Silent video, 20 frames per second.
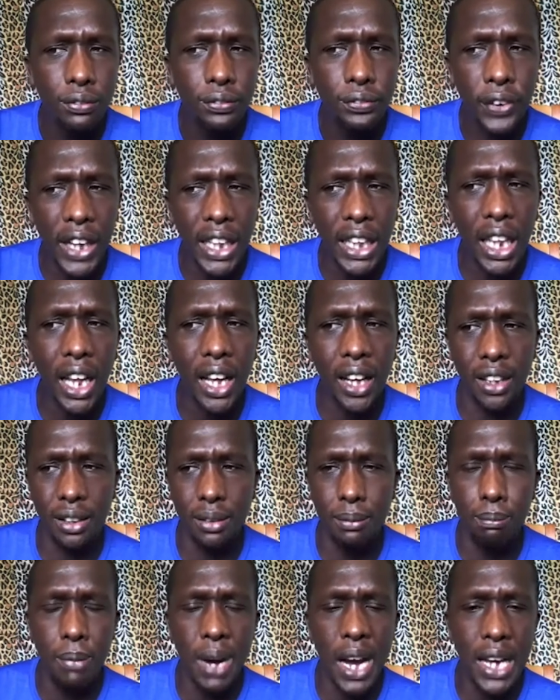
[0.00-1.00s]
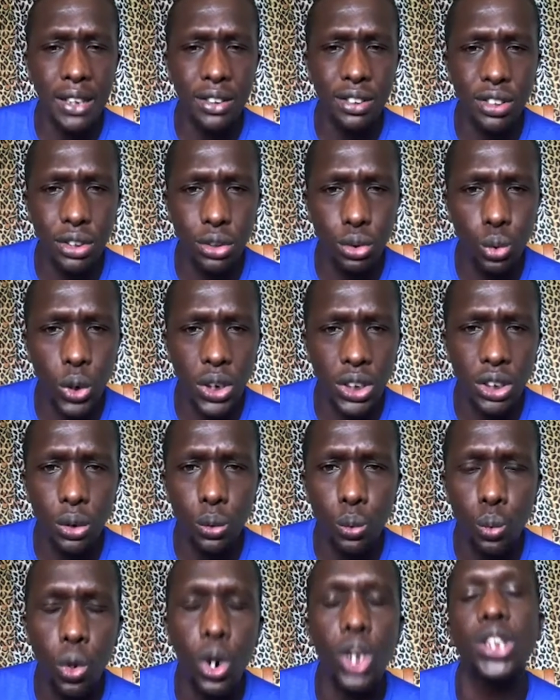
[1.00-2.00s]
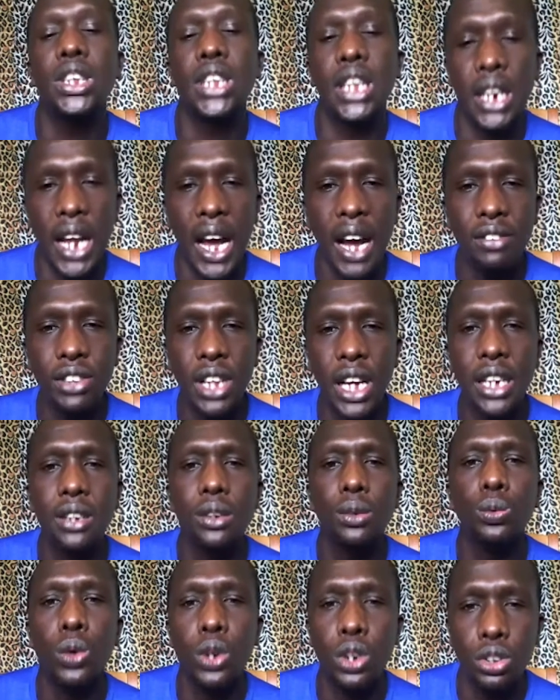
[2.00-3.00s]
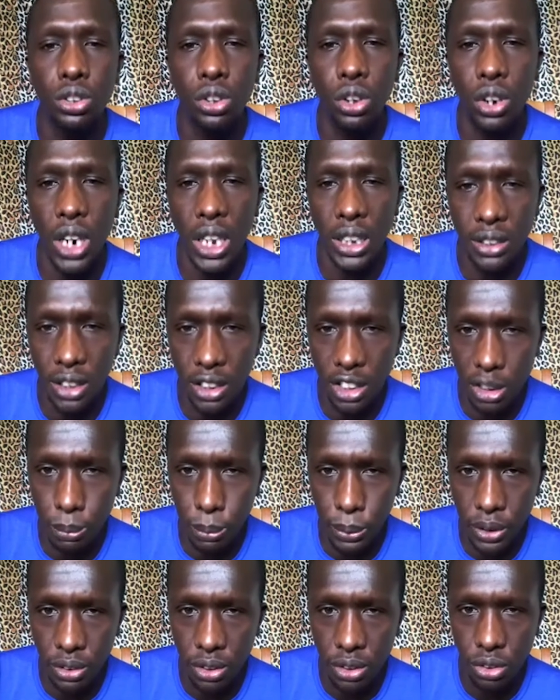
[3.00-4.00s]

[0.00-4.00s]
felt like my situation wasn't after I was on antidepressants.